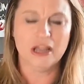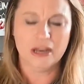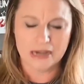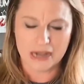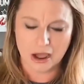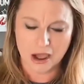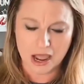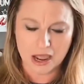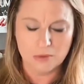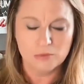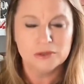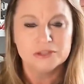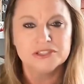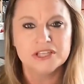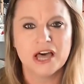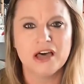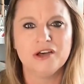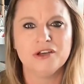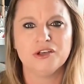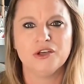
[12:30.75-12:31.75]
Now, I will
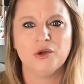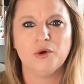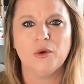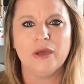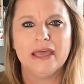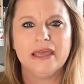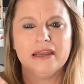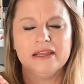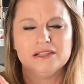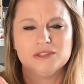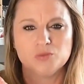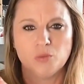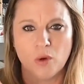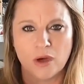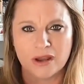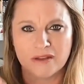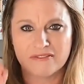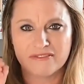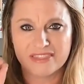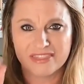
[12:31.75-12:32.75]
tell you, it is
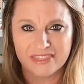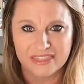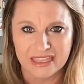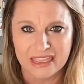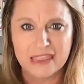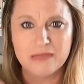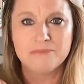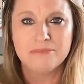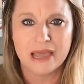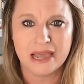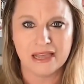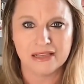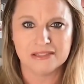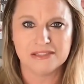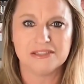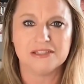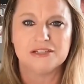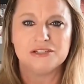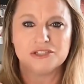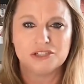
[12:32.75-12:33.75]
one of the
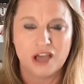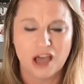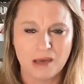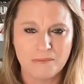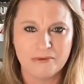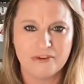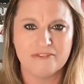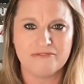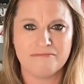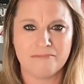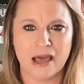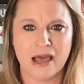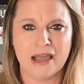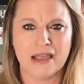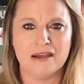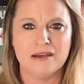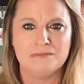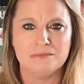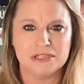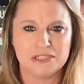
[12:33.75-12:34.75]
best top of
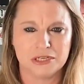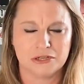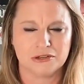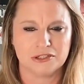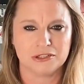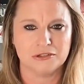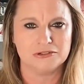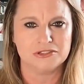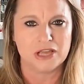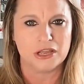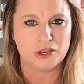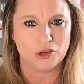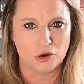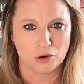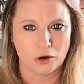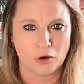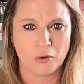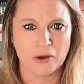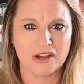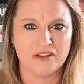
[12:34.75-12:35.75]
mind materials that
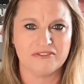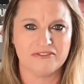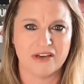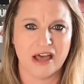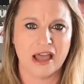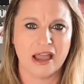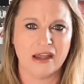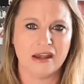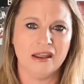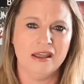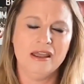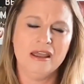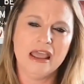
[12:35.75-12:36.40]
you're going to find.